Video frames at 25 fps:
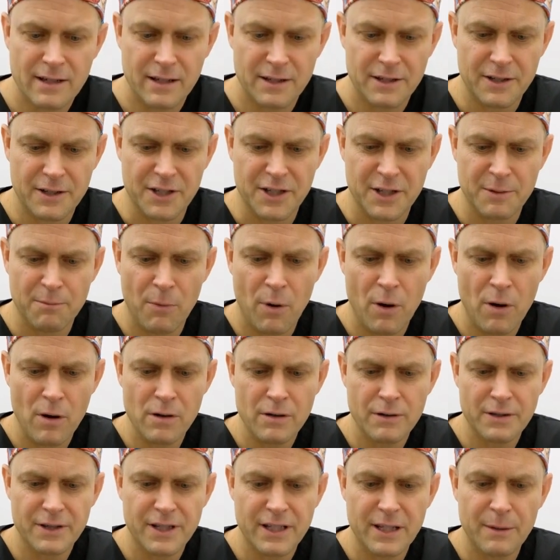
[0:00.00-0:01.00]
It's a
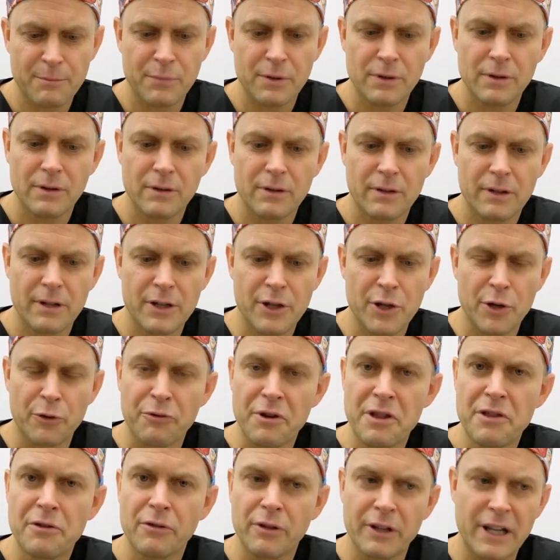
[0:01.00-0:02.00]
small, simple
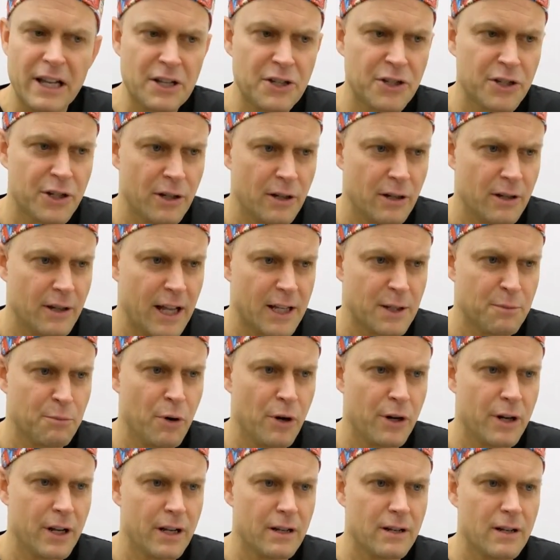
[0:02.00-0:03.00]
urethral insert that's
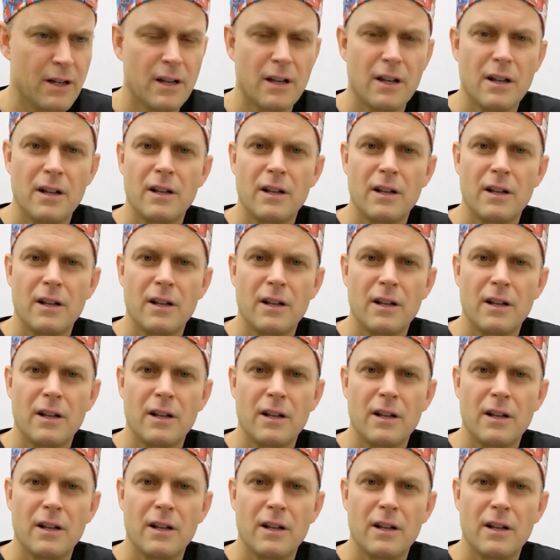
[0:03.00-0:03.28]
put in